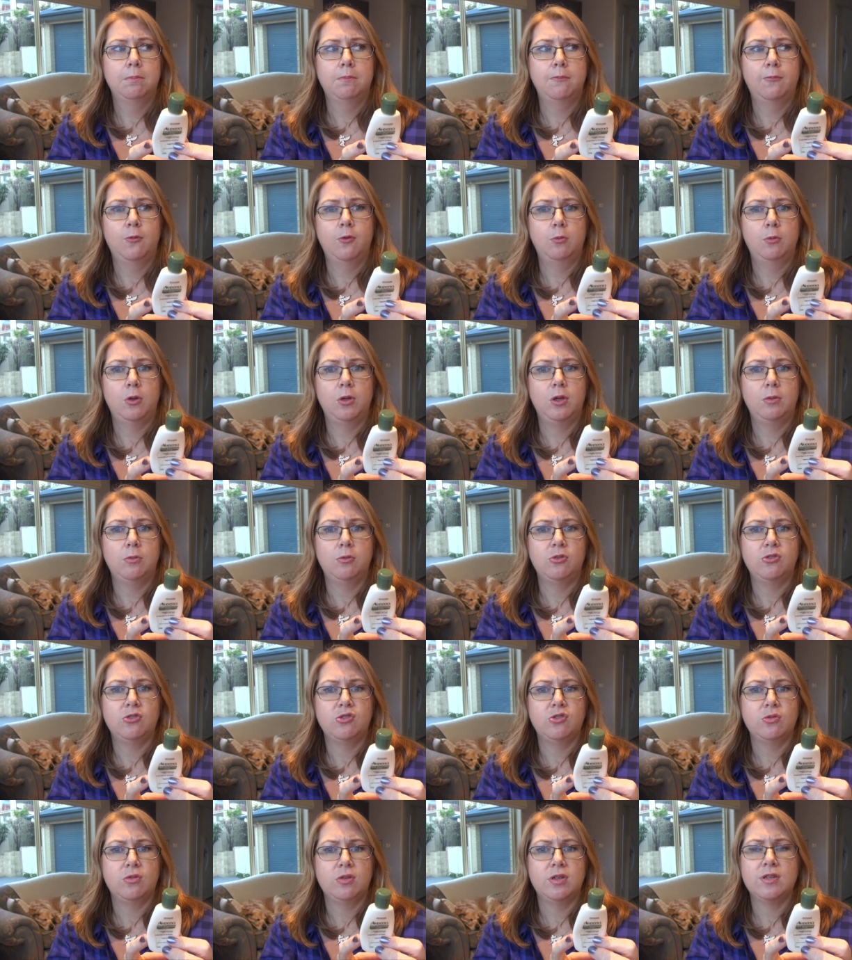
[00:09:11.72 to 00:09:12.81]
full body
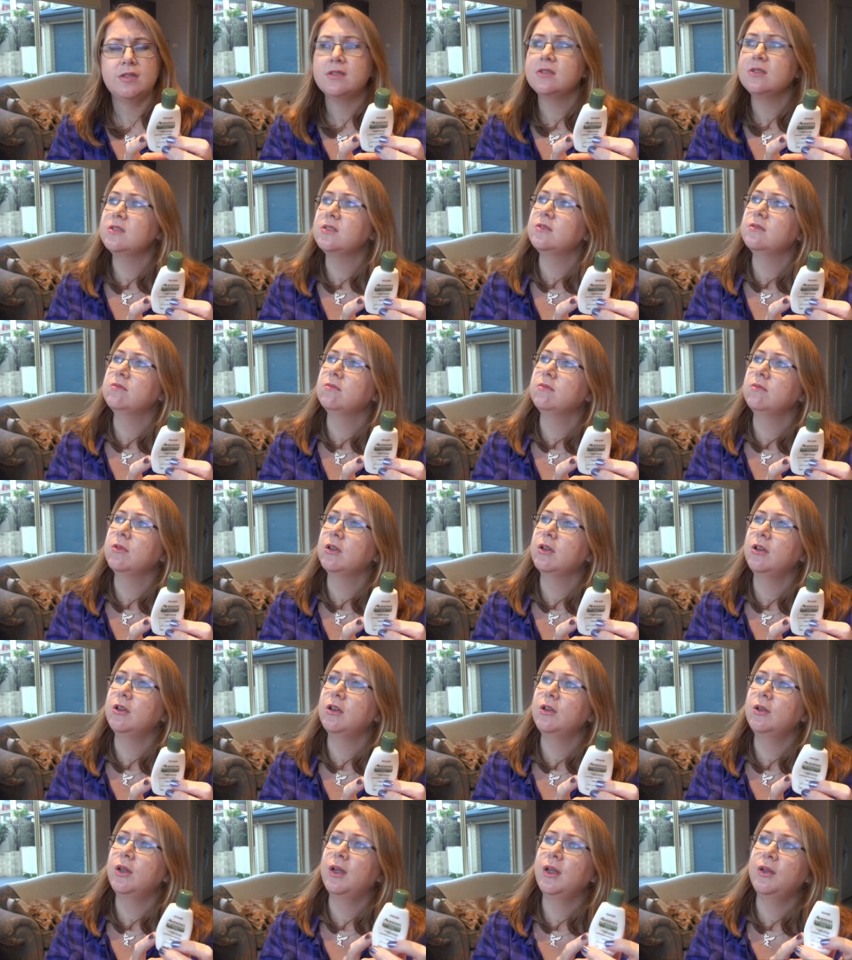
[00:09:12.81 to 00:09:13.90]
moisturisers. I don't
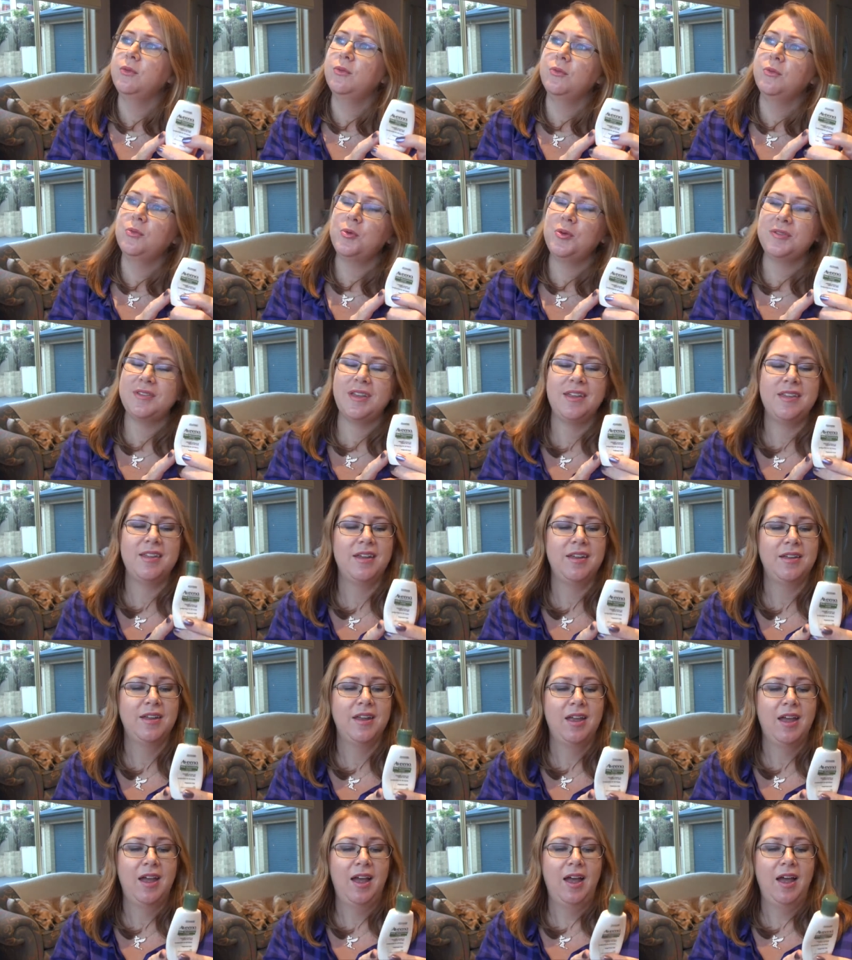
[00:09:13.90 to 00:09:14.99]
know how I'm going to say
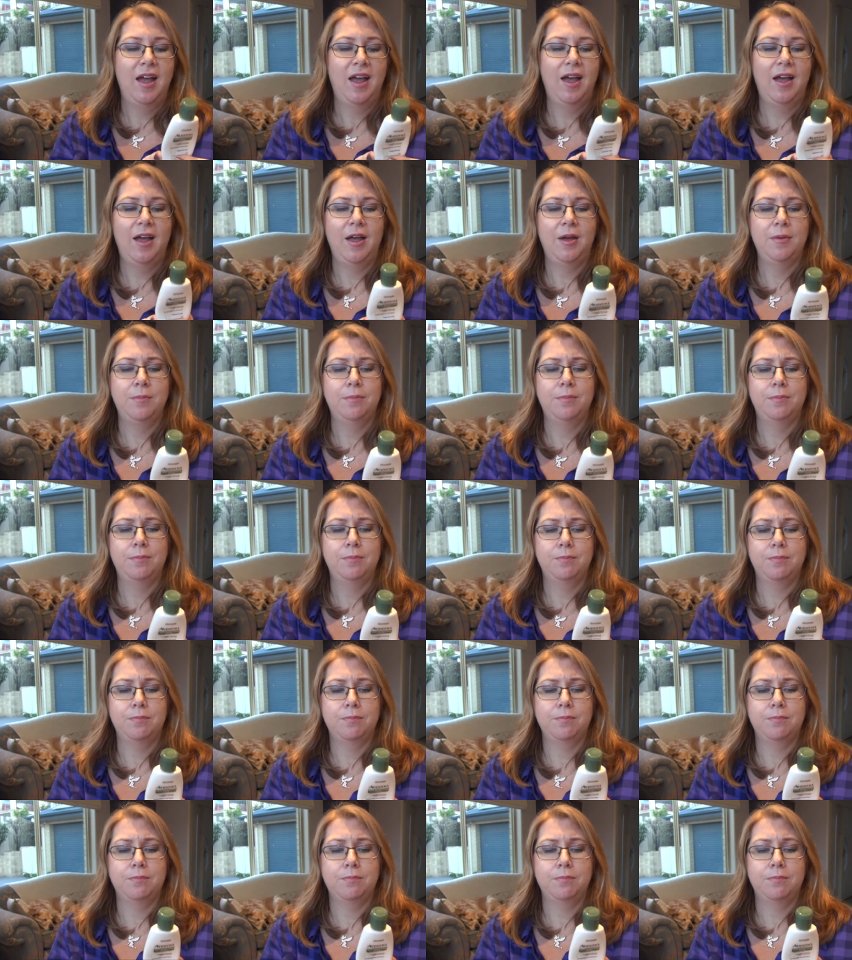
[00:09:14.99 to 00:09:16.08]
that. Um,
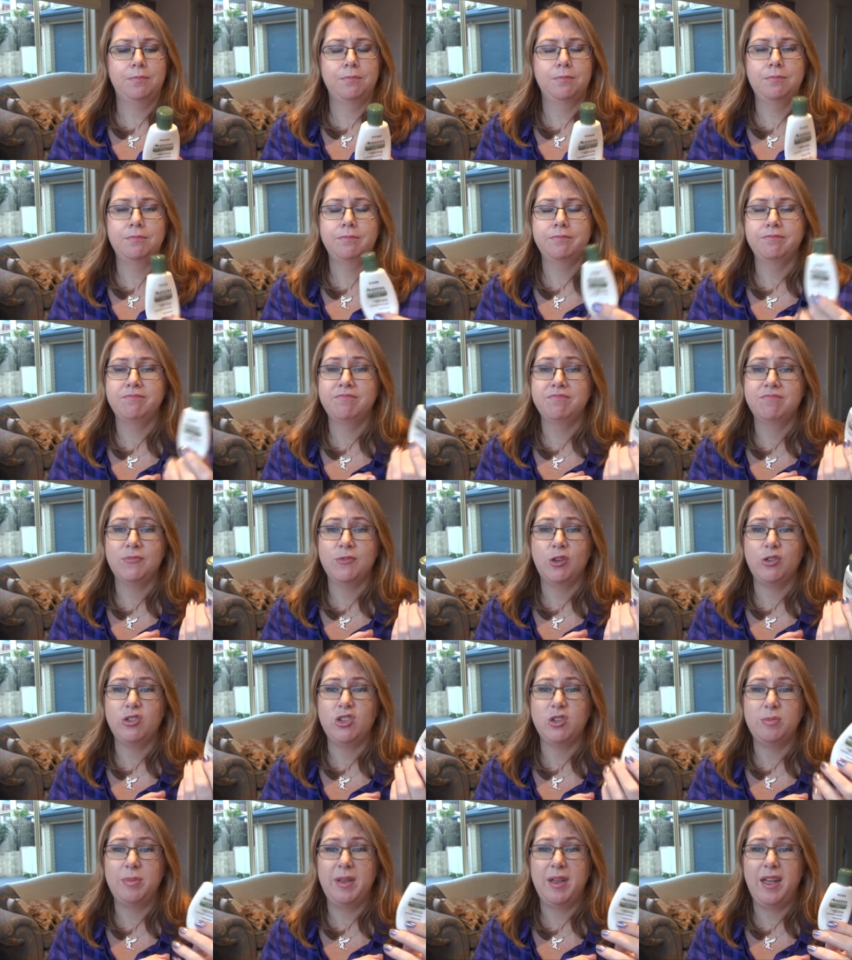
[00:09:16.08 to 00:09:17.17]
not
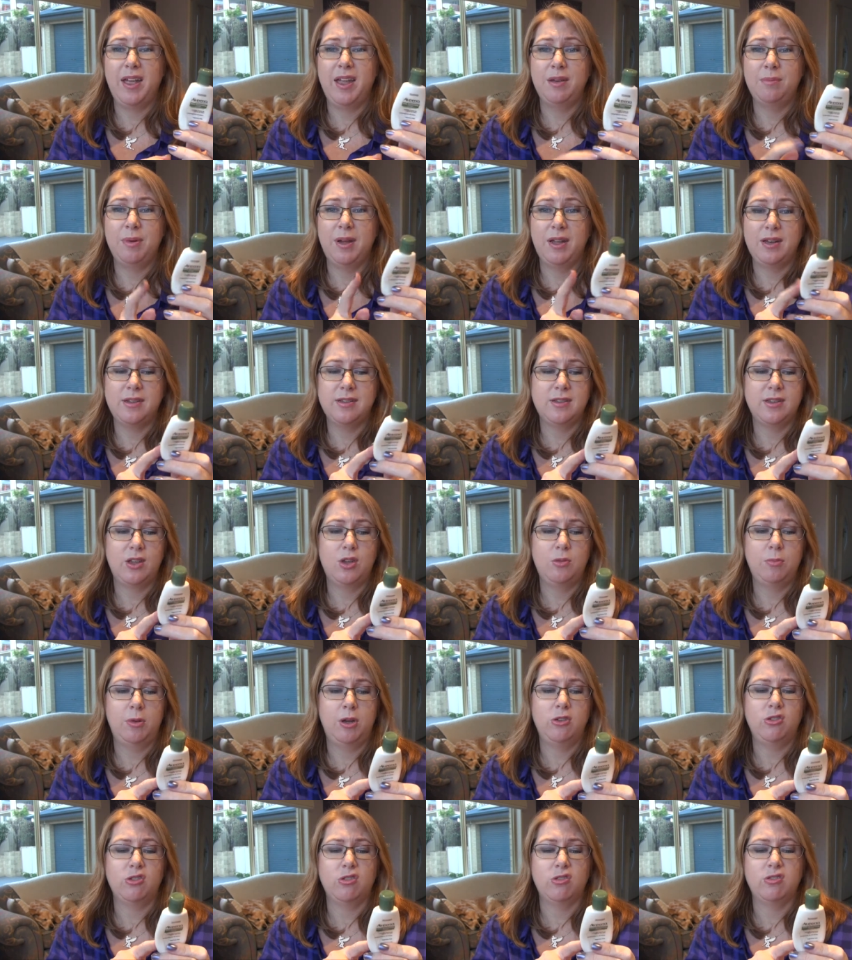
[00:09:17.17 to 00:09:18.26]
too bad, but it's owned
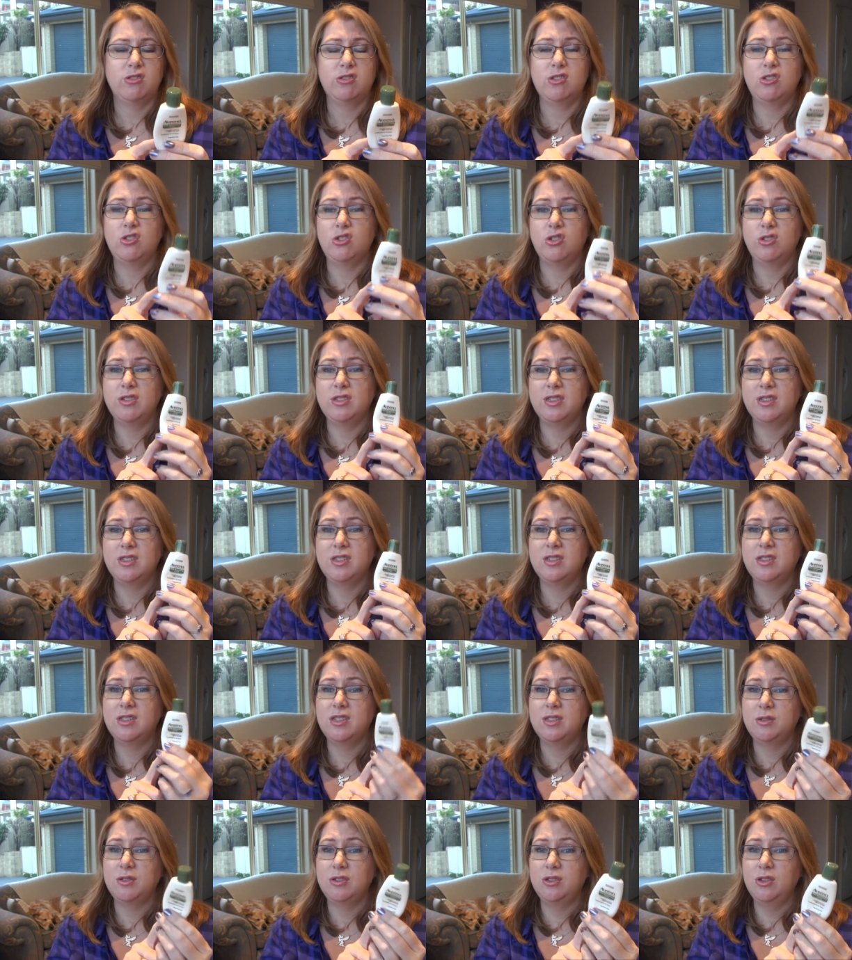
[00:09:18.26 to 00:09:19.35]
by Johnson & Johnson,
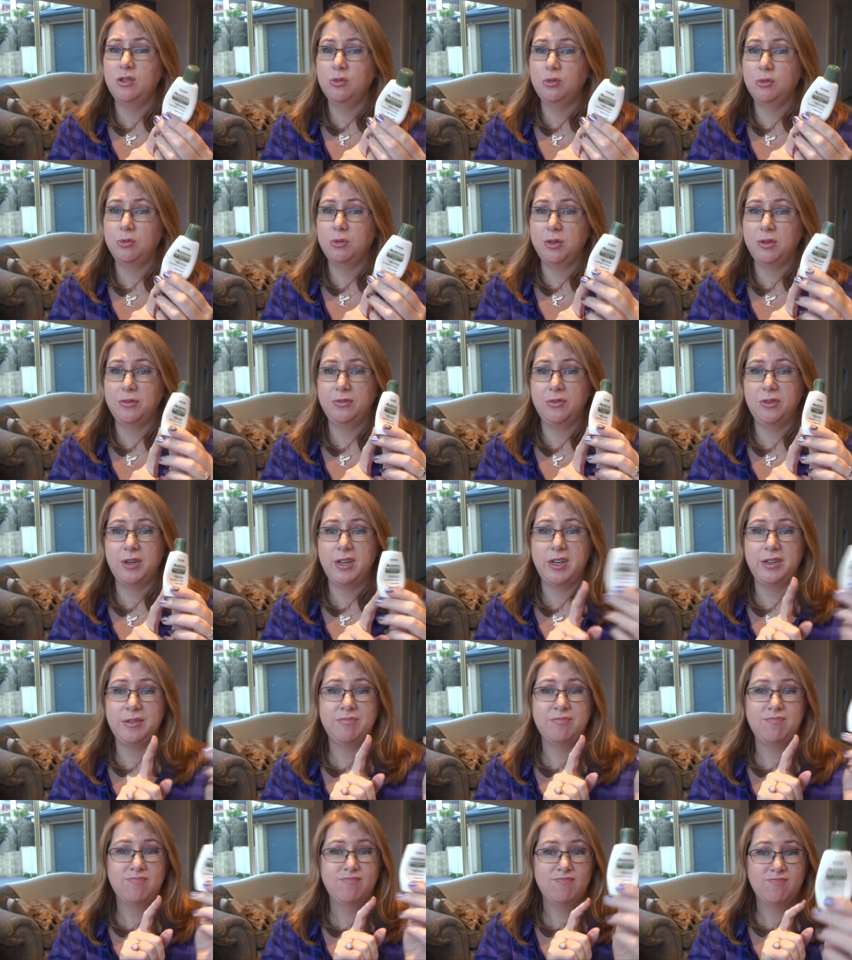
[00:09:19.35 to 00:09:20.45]
so it's not cruelty
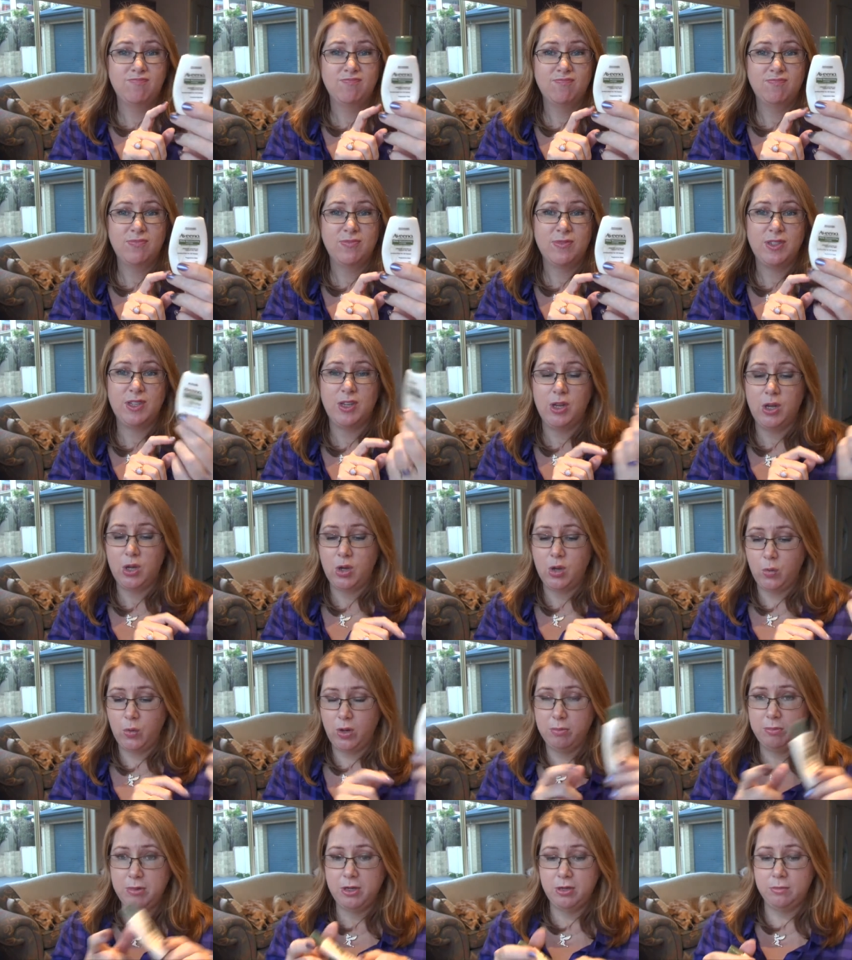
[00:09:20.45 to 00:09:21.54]
free. So I
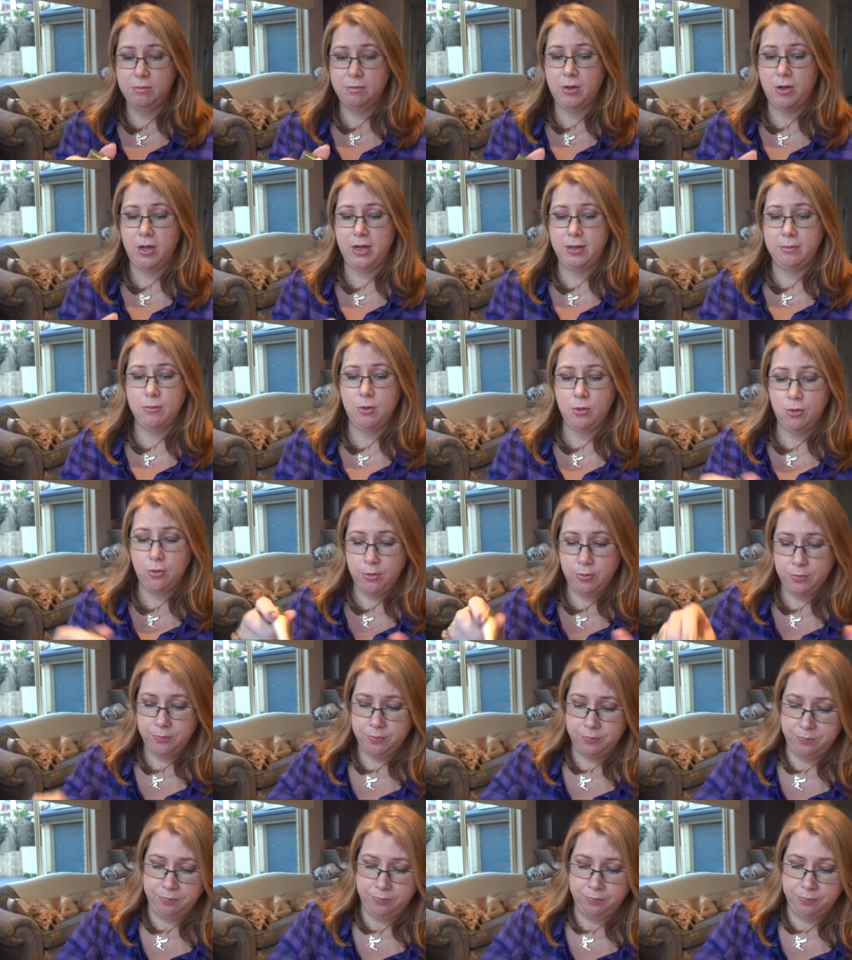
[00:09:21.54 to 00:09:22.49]
won't be buying more.